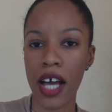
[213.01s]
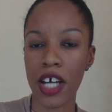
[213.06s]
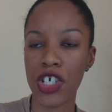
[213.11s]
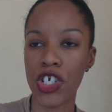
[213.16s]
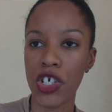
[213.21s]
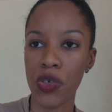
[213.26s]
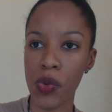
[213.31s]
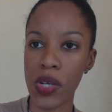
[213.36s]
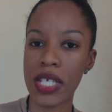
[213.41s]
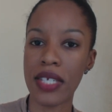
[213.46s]

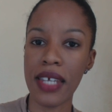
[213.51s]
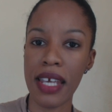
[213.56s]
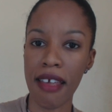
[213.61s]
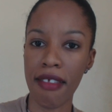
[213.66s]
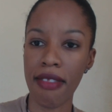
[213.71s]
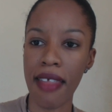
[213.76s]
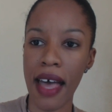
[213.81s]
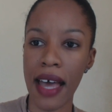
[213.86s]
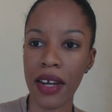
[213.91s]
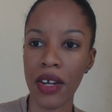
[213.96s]
she was
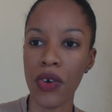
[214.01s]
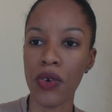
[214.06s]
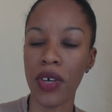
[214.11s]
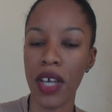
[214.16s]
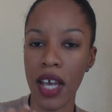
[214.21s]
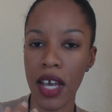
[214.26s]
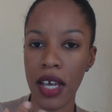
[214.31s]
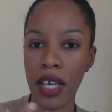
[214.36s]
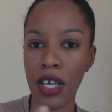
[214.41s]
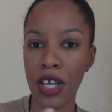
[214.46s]
saying that,
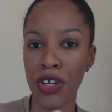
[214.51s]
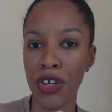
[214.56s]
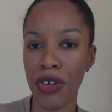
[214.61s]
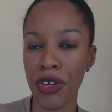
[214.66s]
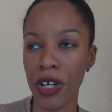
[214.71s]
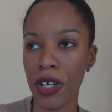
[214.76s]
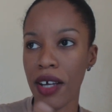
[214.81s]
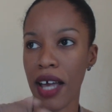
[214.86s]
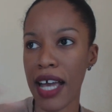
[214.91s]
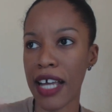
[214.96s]
okay,
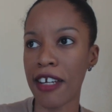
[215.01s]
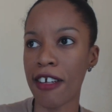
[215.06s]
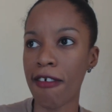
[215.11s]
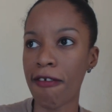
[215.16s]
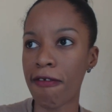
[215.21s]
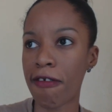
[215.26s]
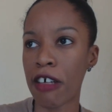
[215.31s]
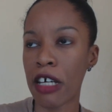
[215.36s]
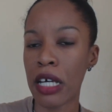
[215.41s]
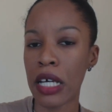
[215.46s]
you're kind
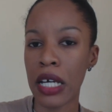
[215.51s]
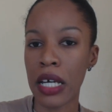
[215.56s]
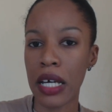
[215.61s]
of,